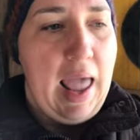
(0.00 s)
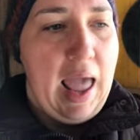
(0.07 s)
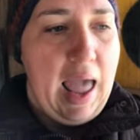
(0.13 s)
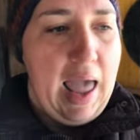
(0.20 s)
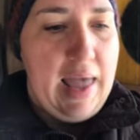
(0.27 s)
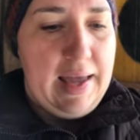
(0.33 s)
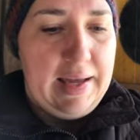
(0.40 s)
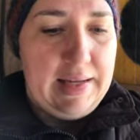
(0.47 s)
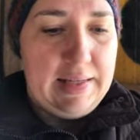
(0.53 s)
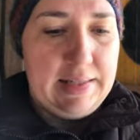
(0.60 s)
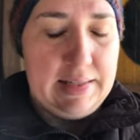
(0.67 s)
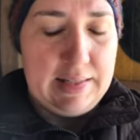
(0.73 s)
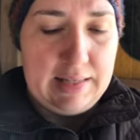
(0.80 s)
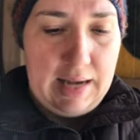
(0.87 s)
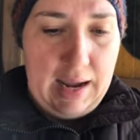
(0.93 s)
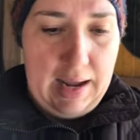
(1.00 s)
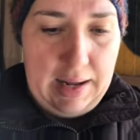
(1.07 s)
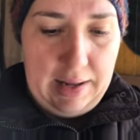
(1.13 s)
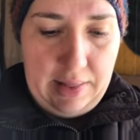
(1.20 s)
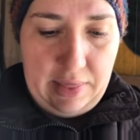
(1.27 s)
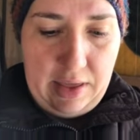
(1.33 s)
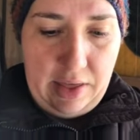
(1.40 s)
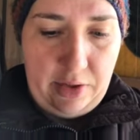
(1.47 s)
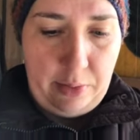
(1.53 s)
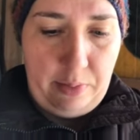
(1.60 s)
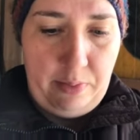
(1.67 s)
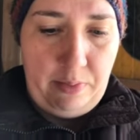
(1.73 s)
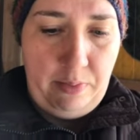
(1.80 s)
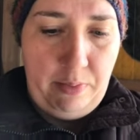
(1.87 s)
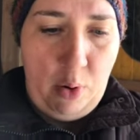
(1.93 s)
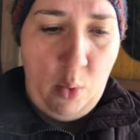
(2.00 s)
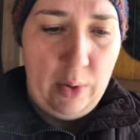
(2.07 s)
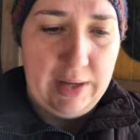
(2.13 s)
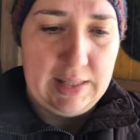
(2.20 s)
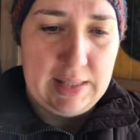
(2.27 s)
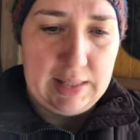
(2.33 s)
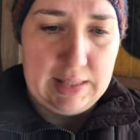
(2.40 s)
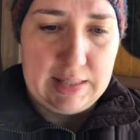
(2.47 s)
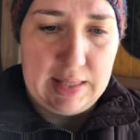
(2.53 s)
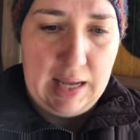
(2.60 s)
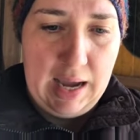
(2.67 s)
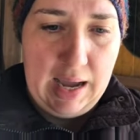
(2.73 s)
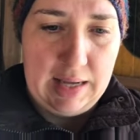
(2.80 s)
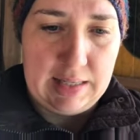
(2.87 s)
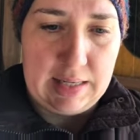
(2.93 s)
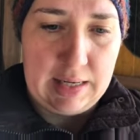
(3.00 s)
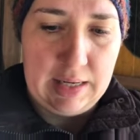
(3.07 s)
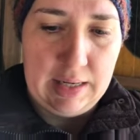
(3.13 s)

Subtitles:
And the other point is that